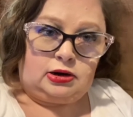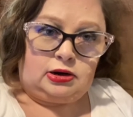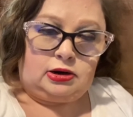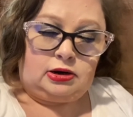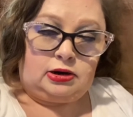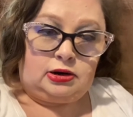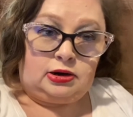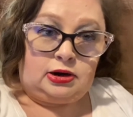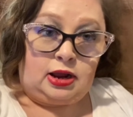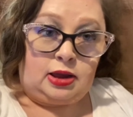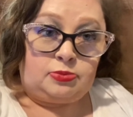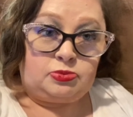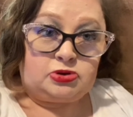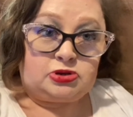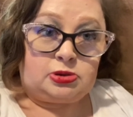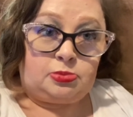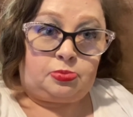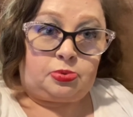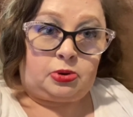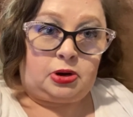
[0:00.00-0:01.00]
named
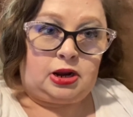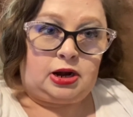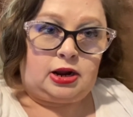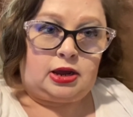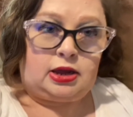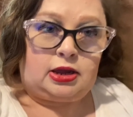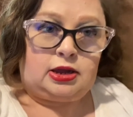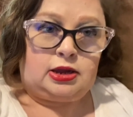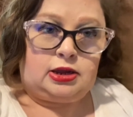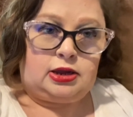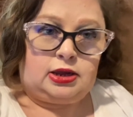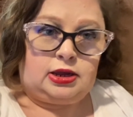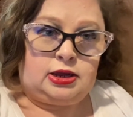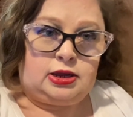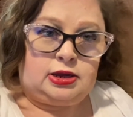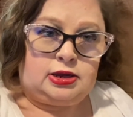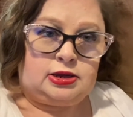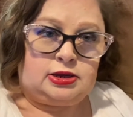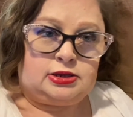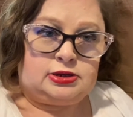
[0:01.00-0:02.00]
Sabrina
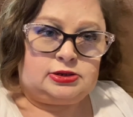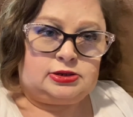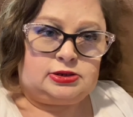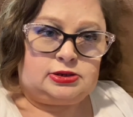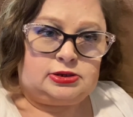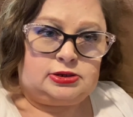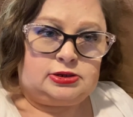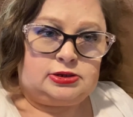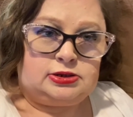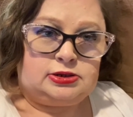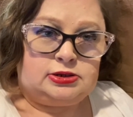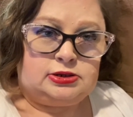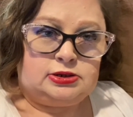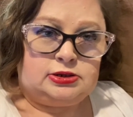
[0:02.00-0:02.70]
is